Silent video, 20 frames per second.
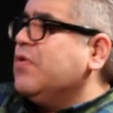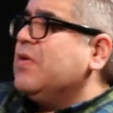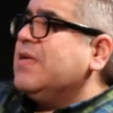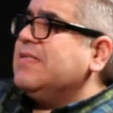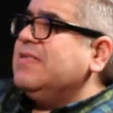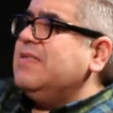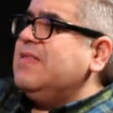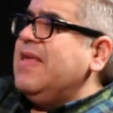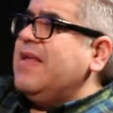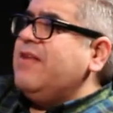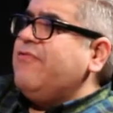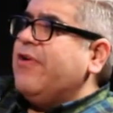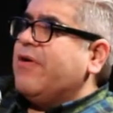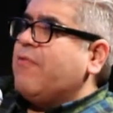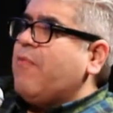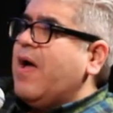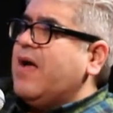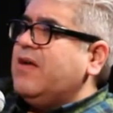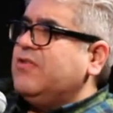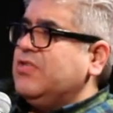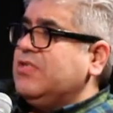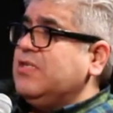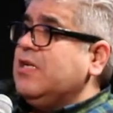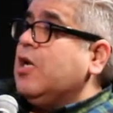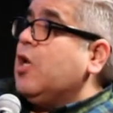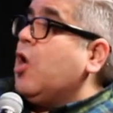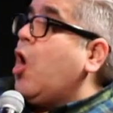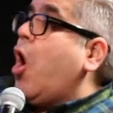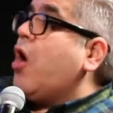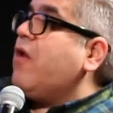you, does it then require just a
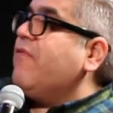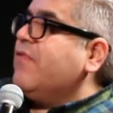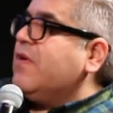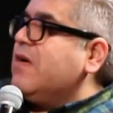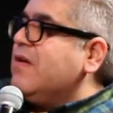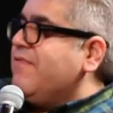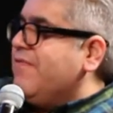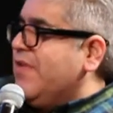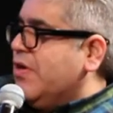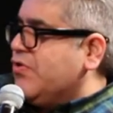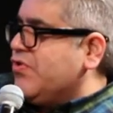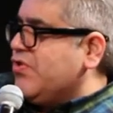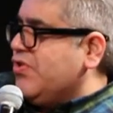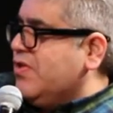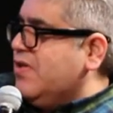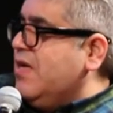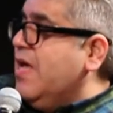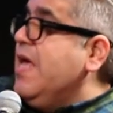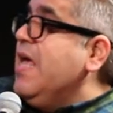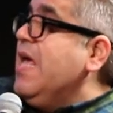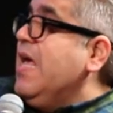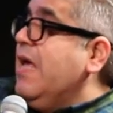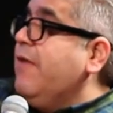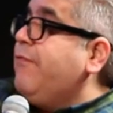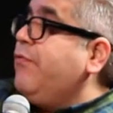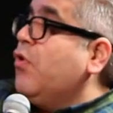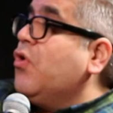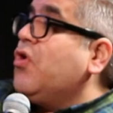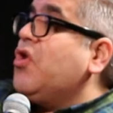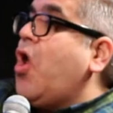lot of conviction
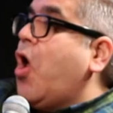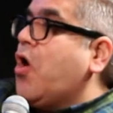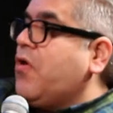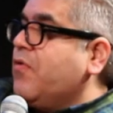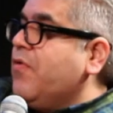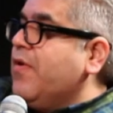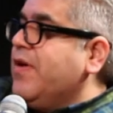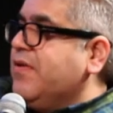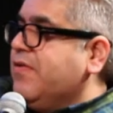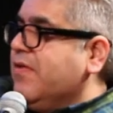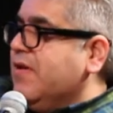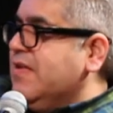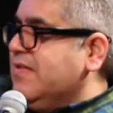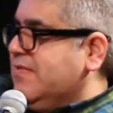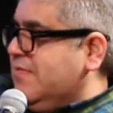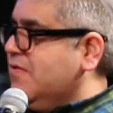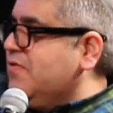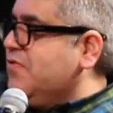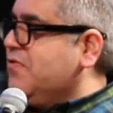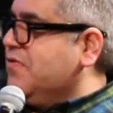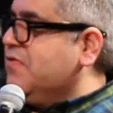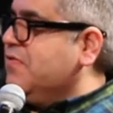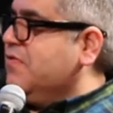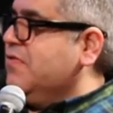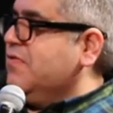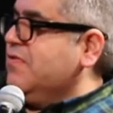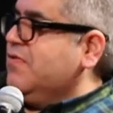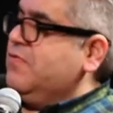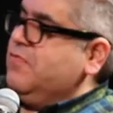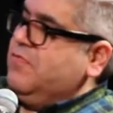if you're not going to listen
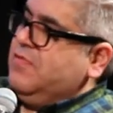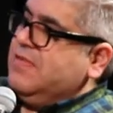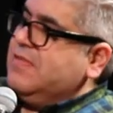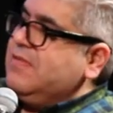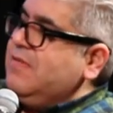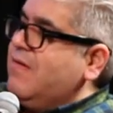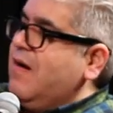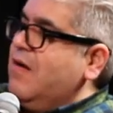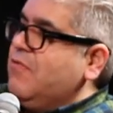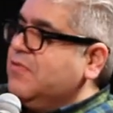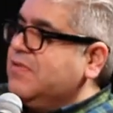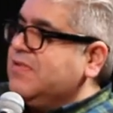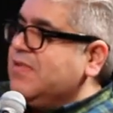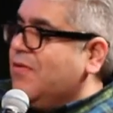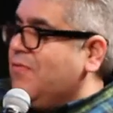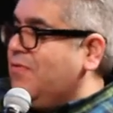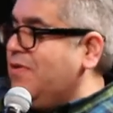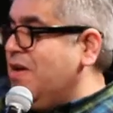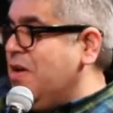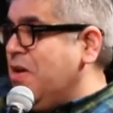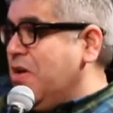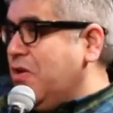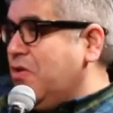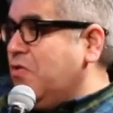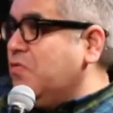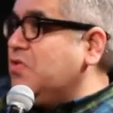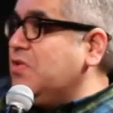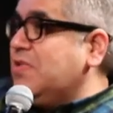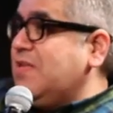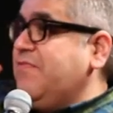to the surround sound?
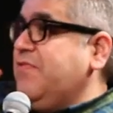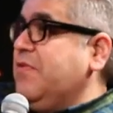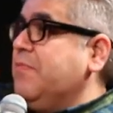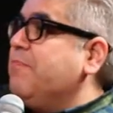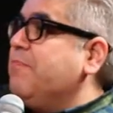You just have to